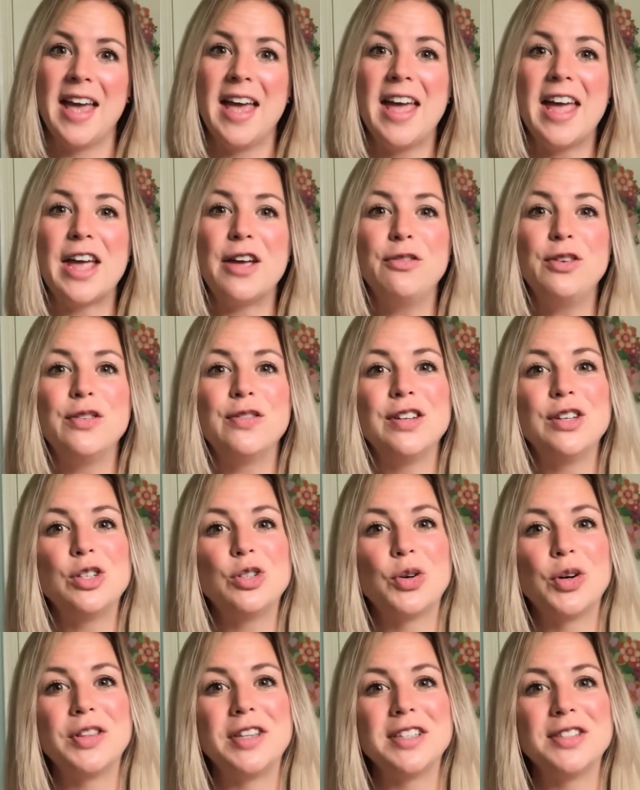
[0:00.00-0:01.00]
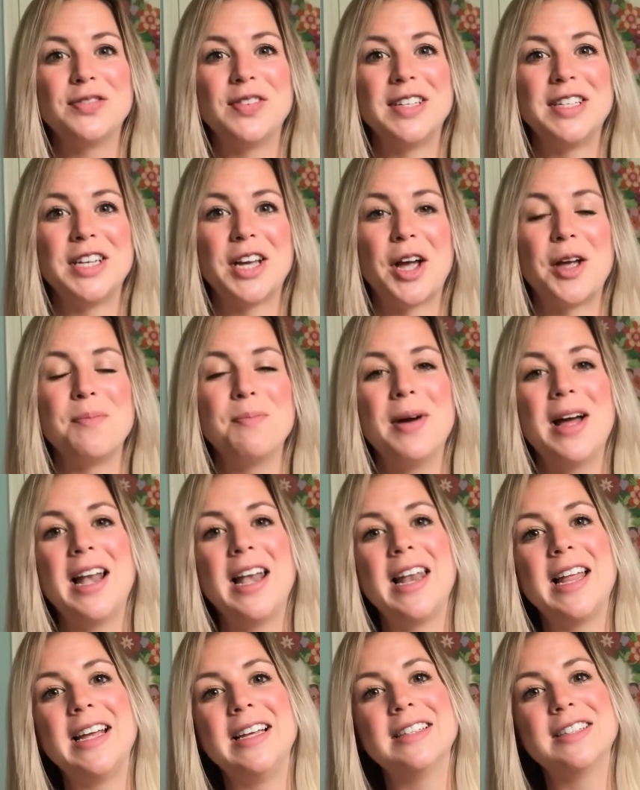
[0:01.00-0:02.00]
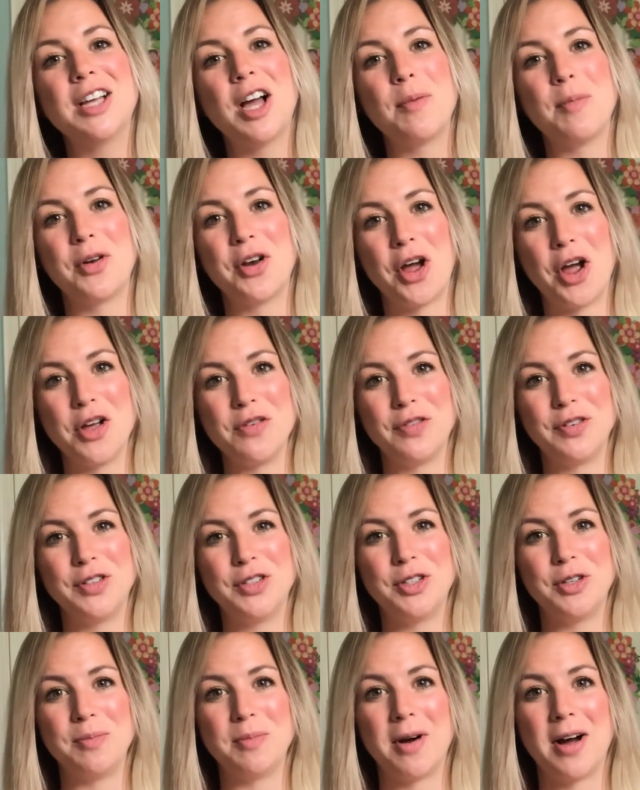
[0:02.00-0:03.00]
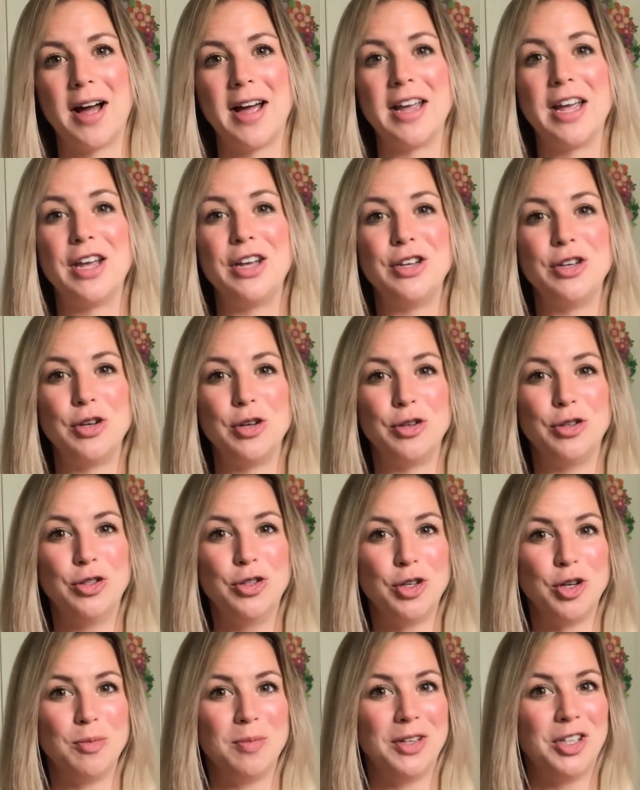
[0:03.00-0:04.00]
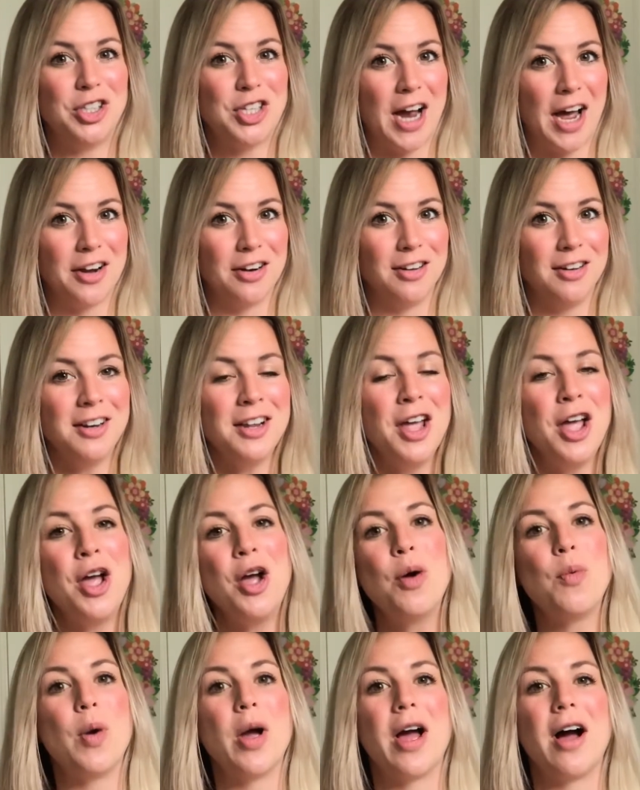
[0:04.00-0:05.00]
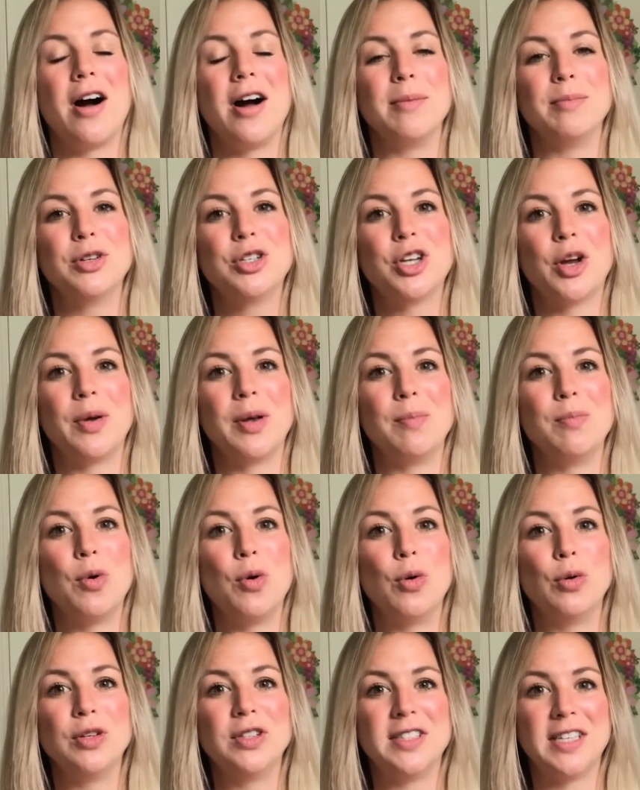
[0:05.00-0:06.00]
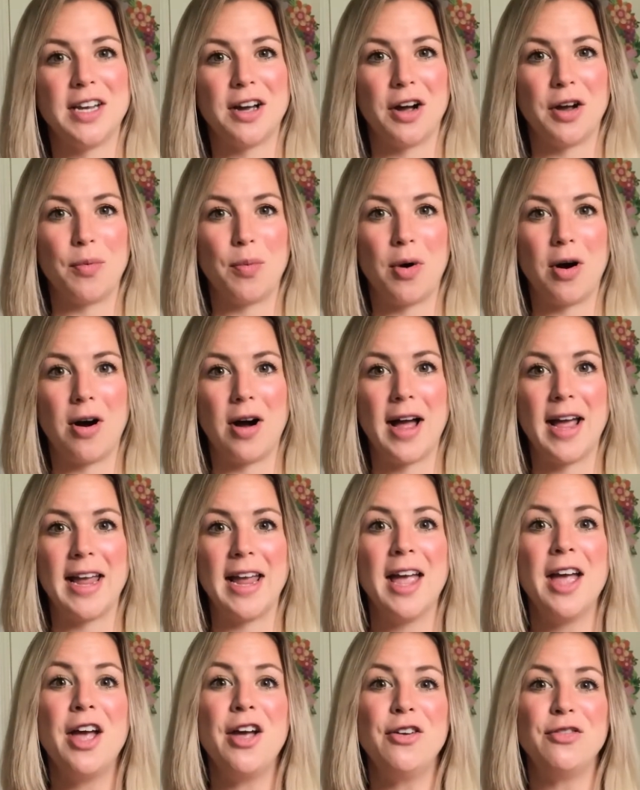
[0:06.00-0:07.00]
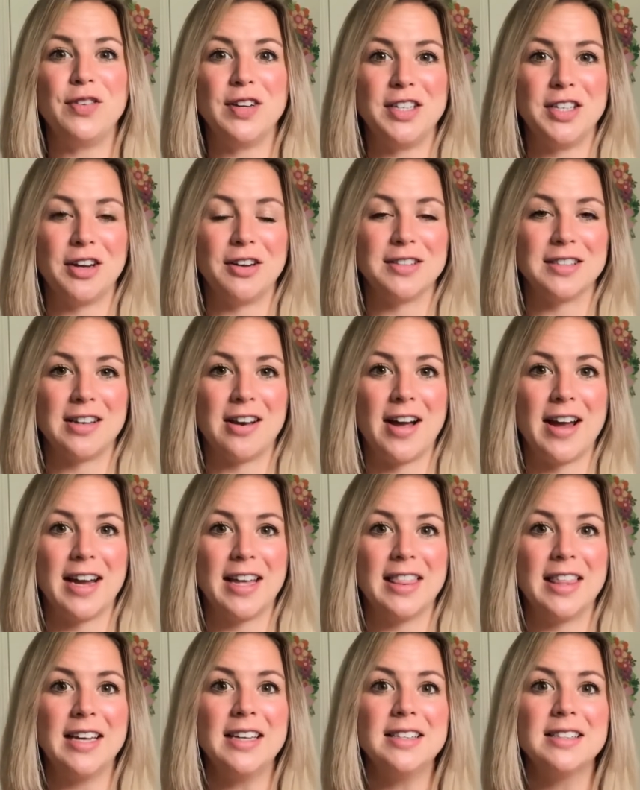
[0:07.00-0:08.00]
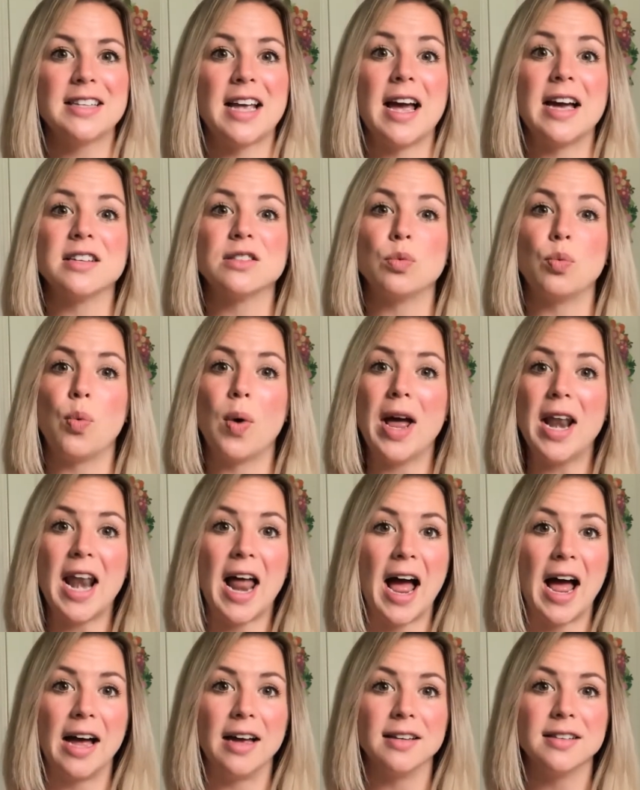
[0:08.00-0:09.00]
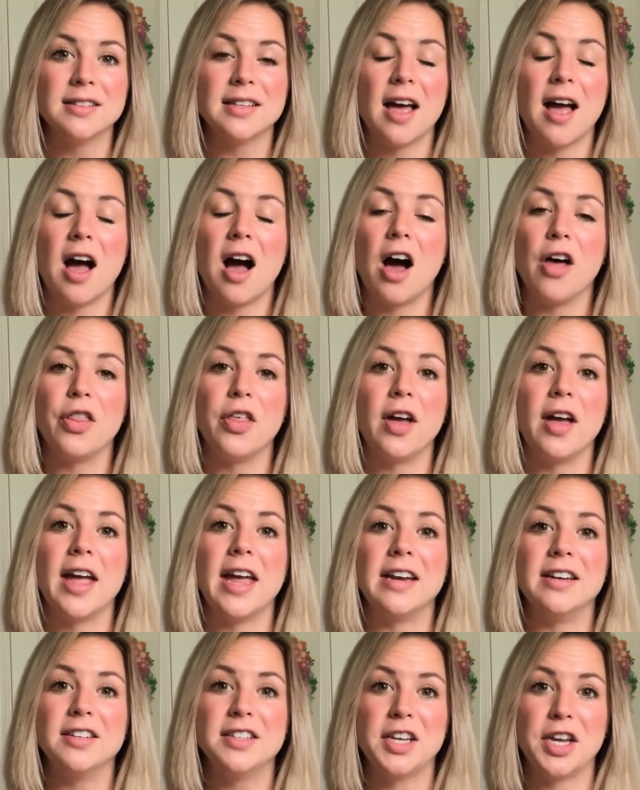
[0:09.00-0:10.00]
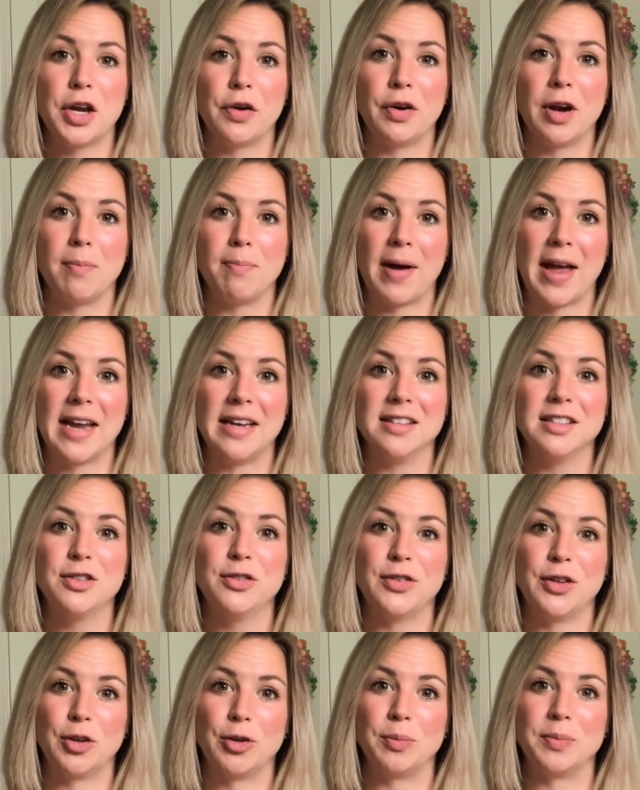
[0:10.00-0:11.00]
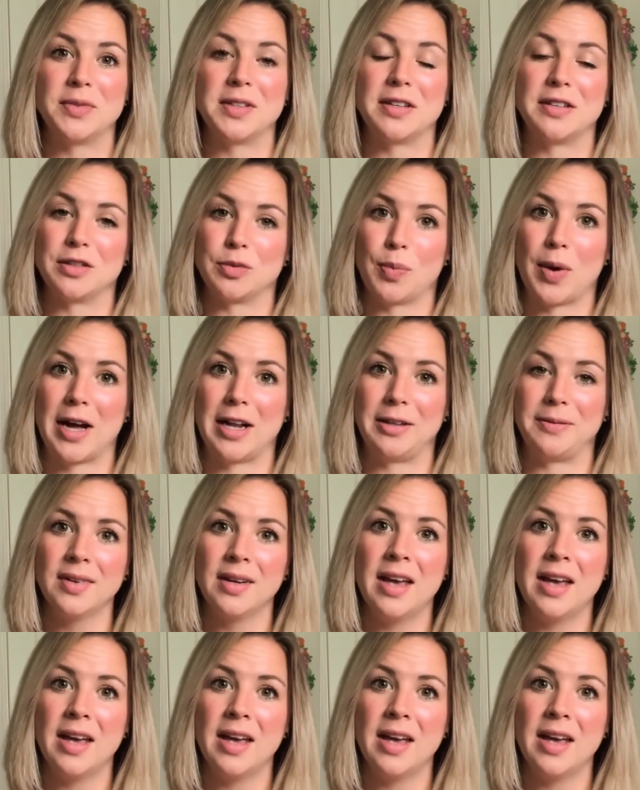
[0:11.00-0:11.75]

If you've enjoyed this video, please come on over to my YouTube channel where I'm showing more DIY videos like this, as well as other interior based films as well.